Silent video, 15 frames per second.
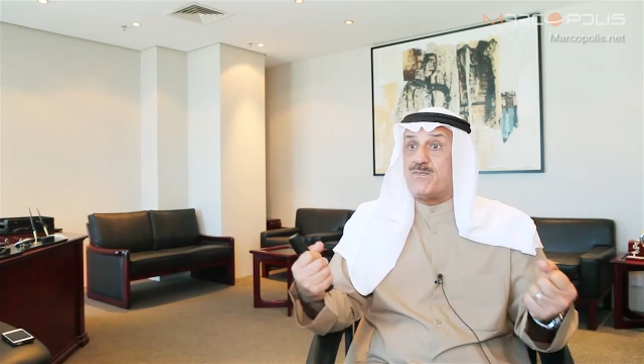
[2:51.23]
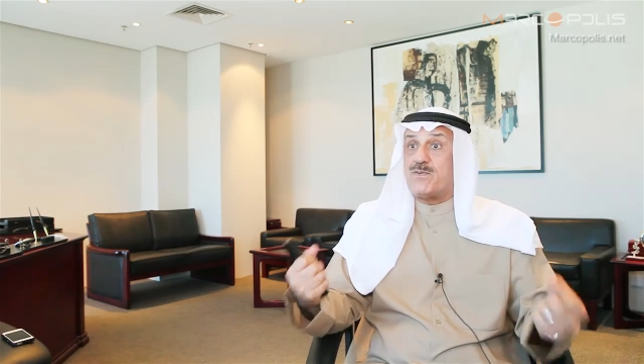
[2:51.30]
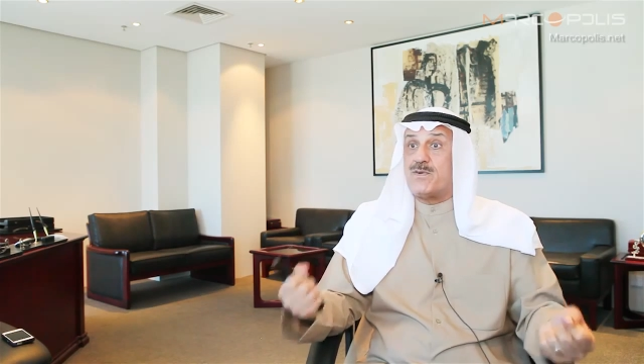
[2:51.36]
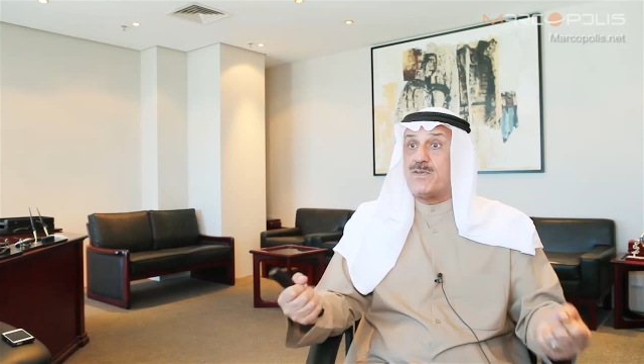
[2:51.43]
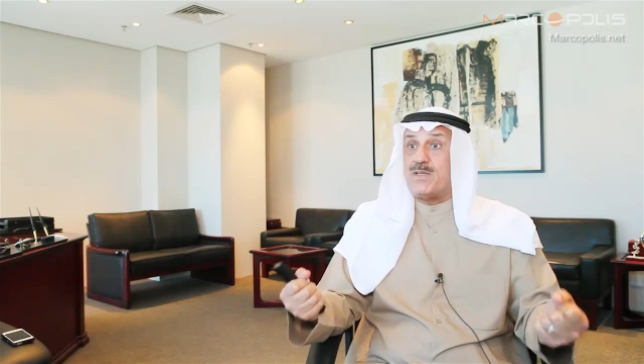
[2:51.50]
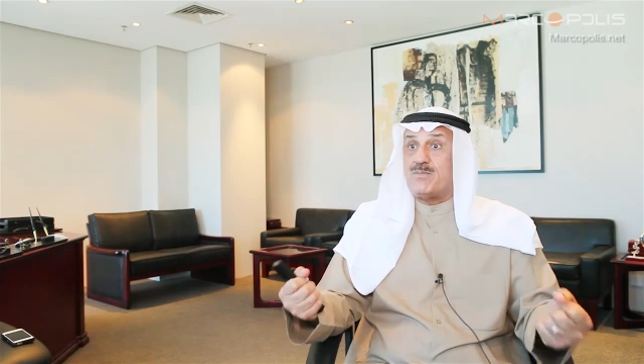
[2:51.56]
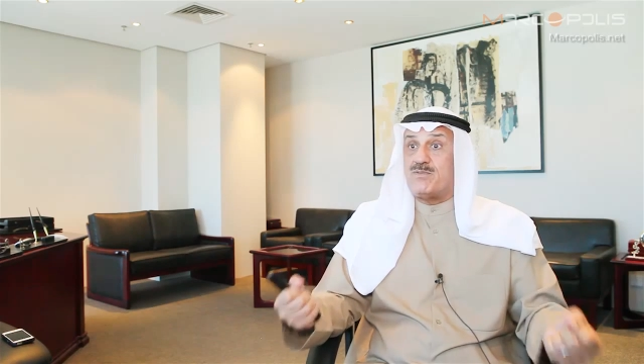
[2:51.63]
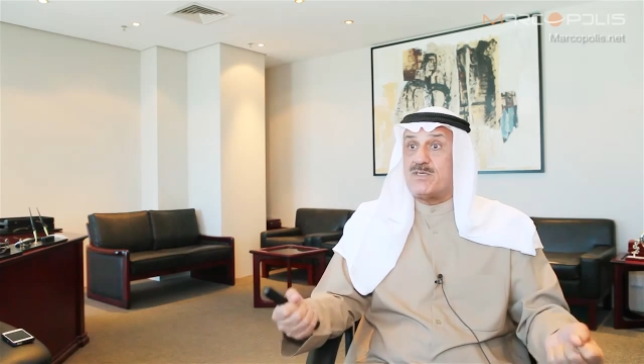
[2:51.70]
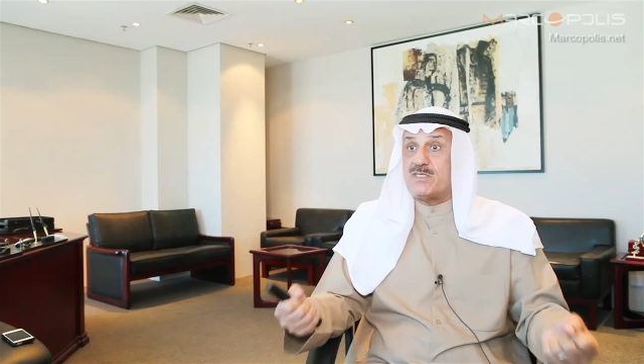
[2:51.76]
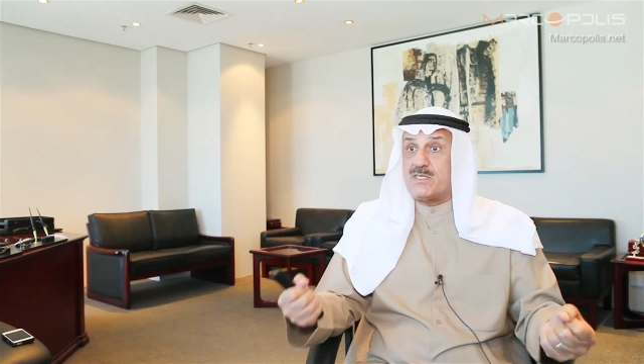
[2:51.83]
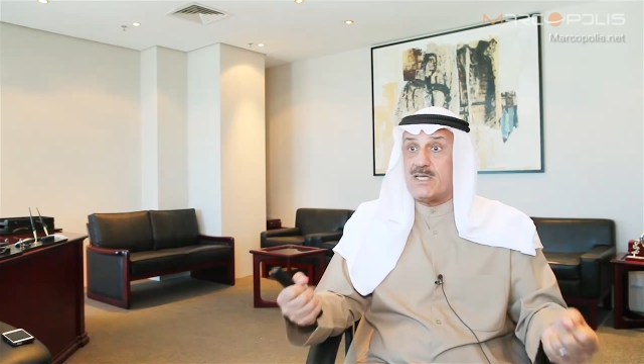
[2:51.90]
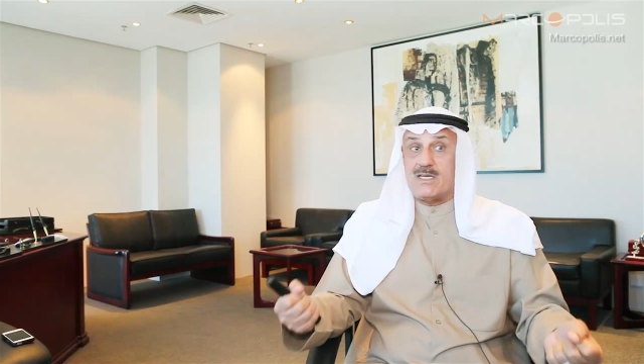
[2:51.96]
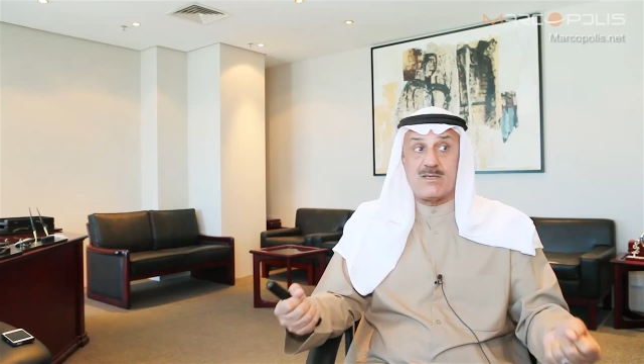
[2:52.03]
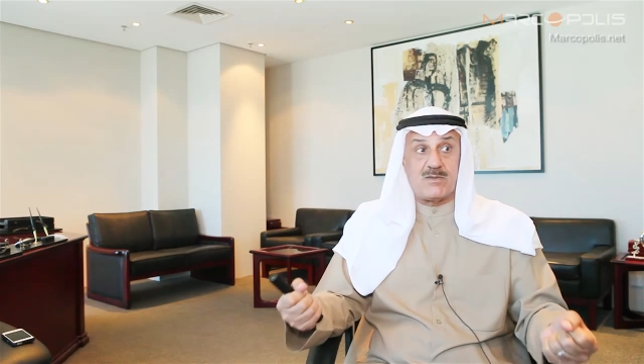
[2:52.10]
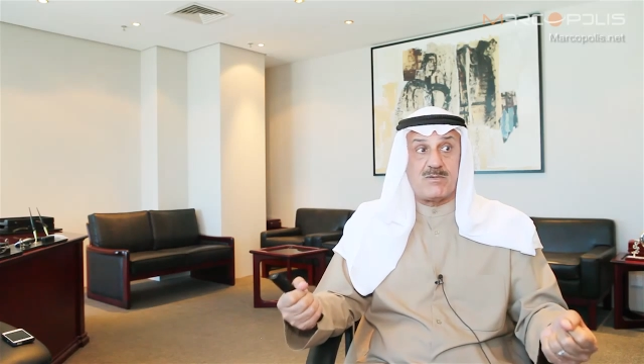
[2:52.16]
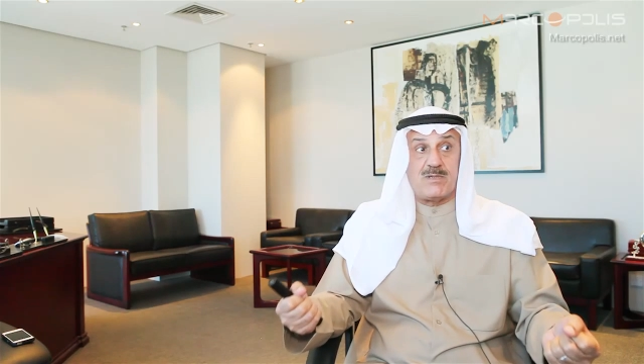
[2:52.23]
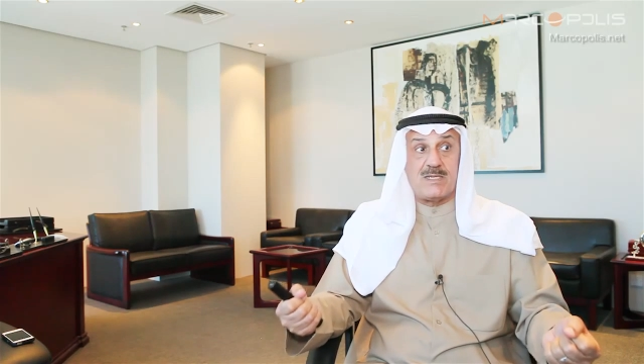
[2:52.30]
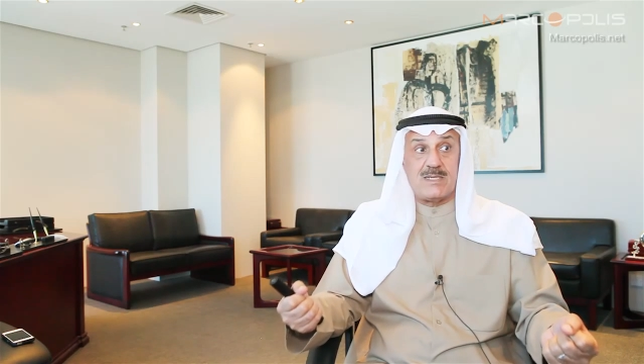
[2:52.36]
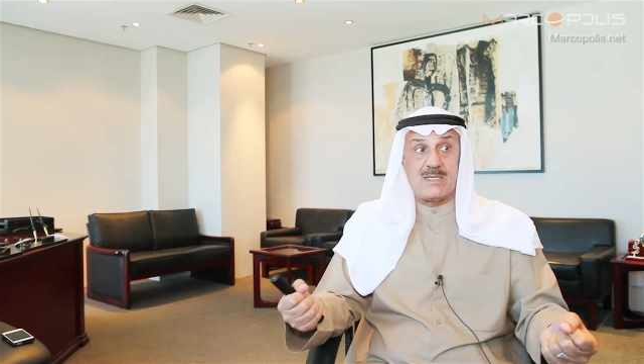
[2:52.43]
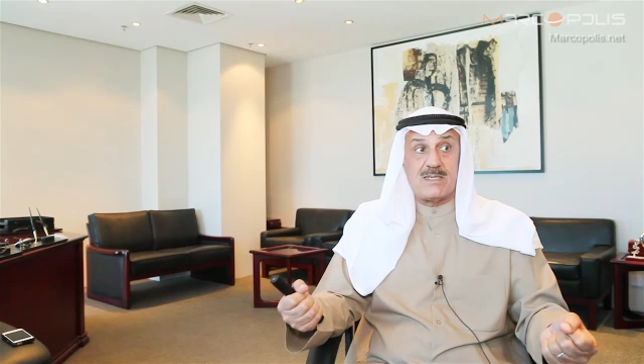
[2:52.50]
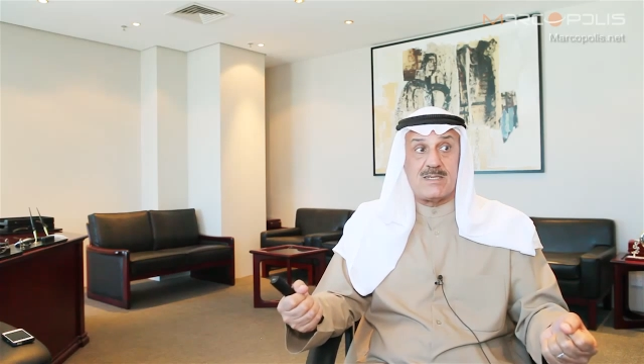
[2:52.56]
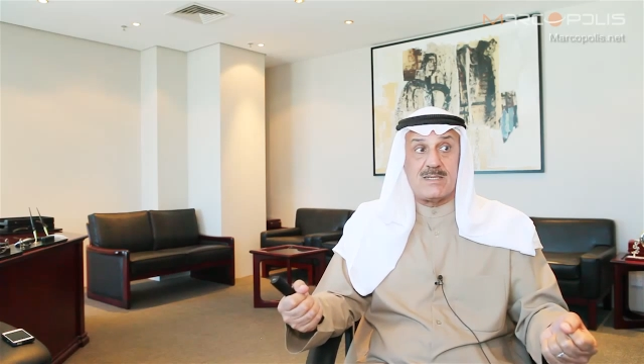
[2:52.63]
for them to stay in
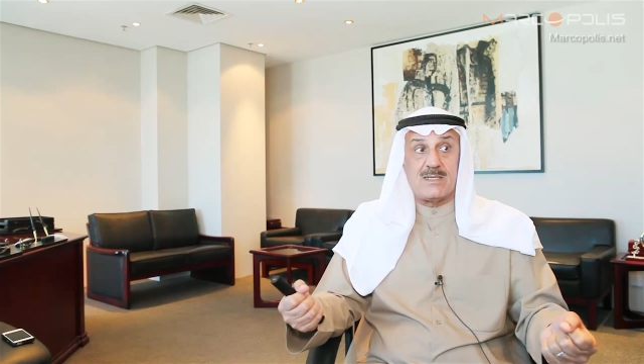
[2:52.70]
Kuwait.